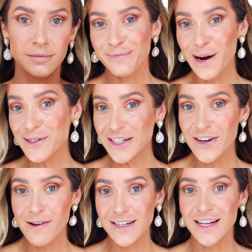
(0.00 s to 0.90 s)
Brows are
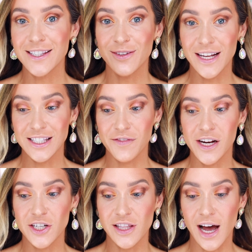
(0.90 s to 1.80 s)
now done, so let's
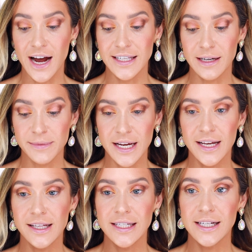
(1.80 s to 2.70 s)
finish the eyes. I'm
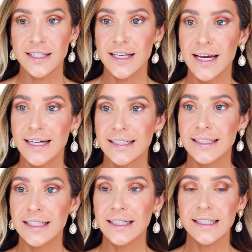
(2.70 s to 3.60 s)
taking this
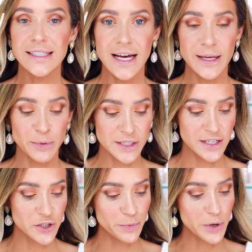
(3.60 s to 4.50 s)
teeny tiny
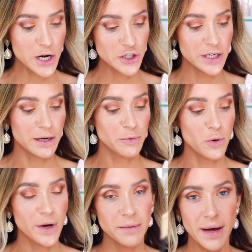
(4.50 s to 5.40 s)
precision brush and I'm
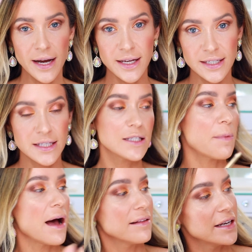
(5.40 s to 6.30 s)
going back into this
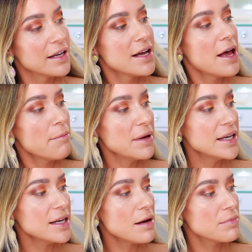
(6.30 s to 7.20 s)
palette,
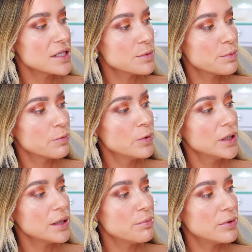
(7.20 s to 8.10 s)
picking up this
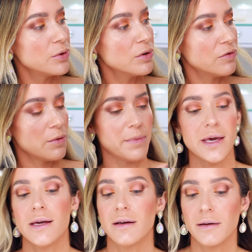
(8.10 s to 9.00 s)
really beautiful
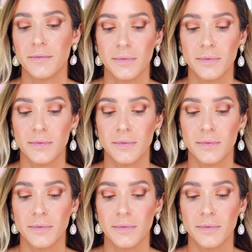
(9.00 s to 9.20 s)
pink